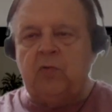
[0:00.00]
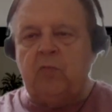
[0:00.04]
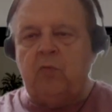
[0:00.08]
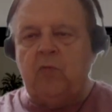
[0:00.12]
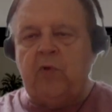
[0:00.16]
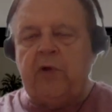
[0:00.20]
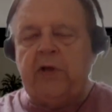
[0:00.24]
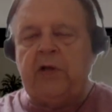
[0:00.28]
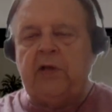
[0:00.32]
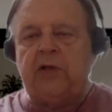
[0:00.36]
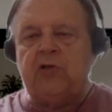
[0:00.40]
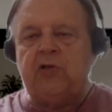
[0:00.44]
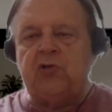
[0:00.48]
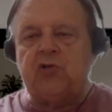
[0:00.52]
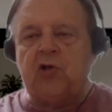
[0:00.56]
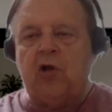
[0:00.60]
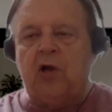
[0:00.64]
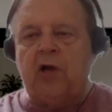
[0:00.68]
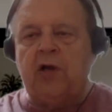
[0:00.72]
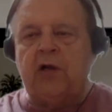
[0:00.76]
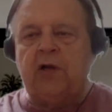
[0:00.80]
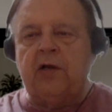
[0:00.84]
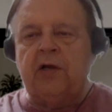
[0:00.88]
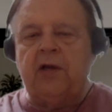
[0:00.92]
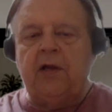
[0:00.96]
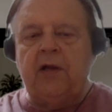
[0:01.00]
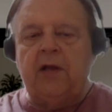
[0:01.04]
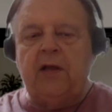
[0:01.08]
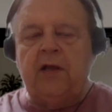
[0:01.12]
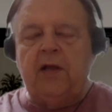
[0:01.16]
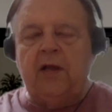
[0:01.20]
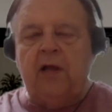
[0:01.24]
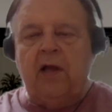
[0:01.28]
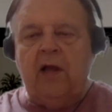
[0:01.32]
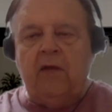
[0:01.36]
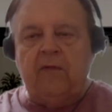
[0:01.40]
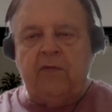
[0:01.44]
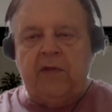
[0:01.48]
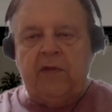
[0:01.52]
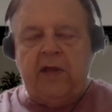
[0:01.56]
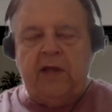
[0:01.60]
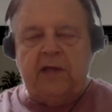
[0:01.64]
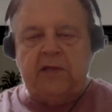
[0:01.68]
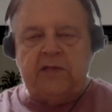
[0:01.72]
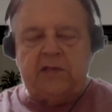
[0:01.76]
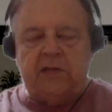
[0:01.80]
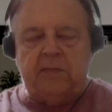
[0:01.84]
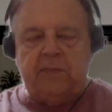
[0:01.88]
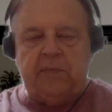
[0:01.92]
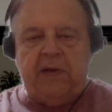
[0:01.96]
weekly chart of the
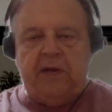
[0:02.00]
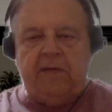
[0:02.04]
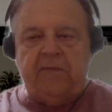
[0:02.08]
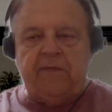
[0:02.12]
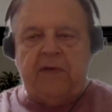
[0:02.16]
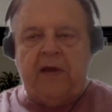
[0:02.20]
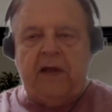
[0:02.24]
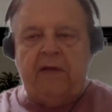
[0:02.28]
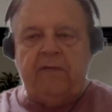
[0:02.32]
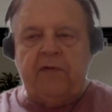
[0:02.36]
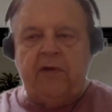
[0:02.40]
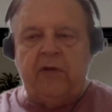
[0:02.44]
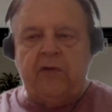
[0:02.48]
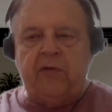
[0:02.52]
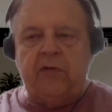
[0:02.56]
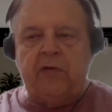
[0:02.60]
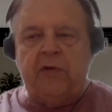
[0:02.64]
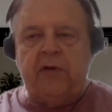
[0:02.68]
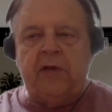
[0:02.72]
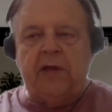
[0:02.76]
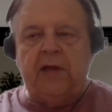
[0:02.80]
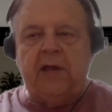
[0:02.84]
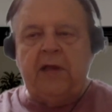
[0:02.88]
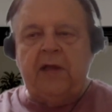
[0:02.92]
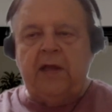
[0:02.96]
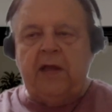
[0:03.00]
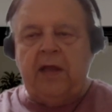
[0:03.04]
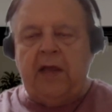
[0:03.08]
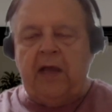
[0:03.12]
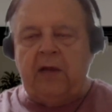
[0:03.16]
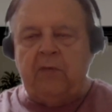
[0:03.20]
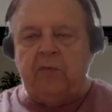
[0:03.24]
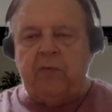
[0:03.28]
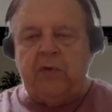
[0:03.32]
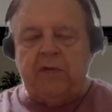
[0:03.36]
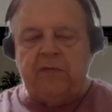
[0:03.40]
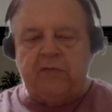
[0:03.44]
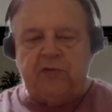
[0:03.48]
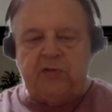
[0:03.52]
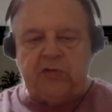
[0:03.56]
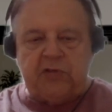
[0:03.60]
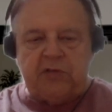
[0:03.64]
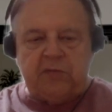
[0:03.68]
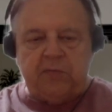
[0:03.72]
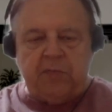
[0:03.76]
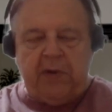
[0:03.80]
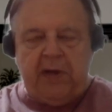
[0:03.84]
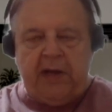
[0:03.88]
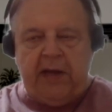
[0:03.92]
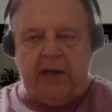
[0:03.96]
S and P five hundred, and we've just
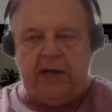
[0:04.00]
made